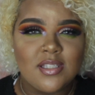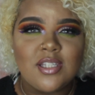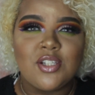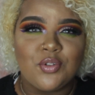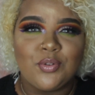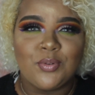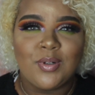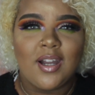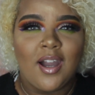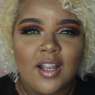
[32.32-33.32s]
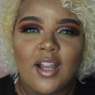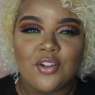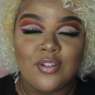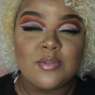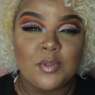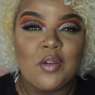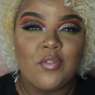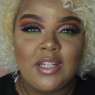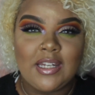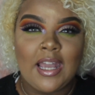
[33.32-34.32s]
to do a cut crease when you have
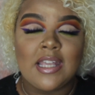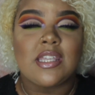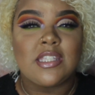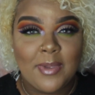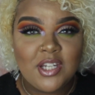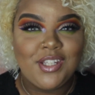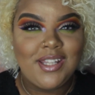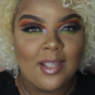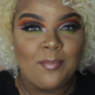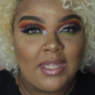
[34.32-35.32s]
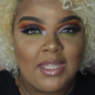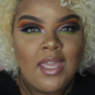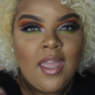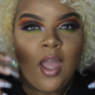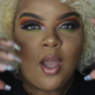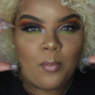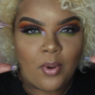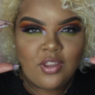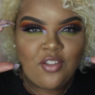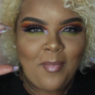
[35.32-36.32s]
hooded eyes, especially like me.
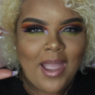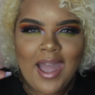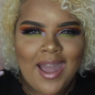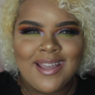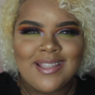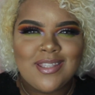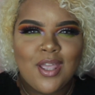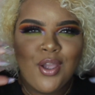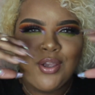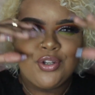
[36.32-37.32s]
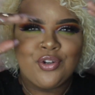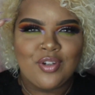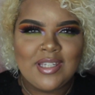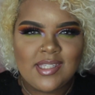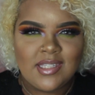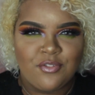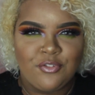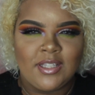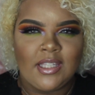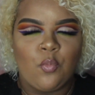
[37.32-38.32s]
Both of my eyes crease
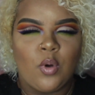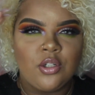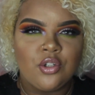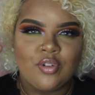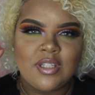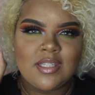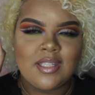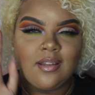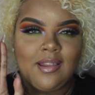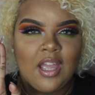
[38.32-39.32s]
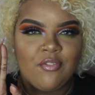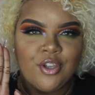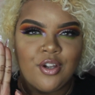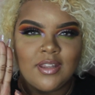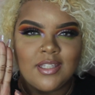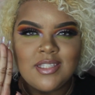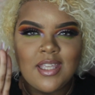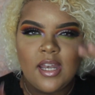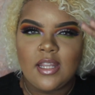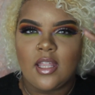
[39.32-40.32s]
differently. One crease is a little heavier on this
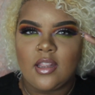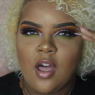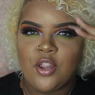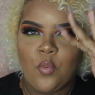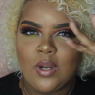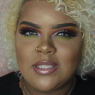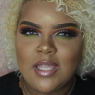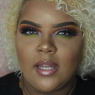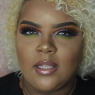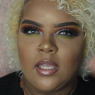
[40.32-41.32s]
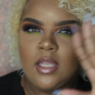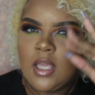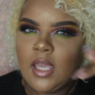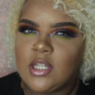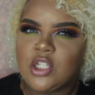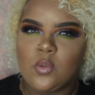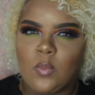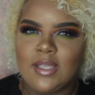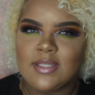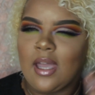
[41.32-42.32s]
side and then the other one is kind of, it just
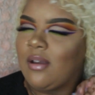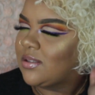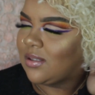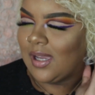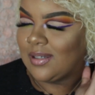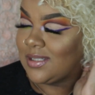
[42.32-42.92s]
wings out. So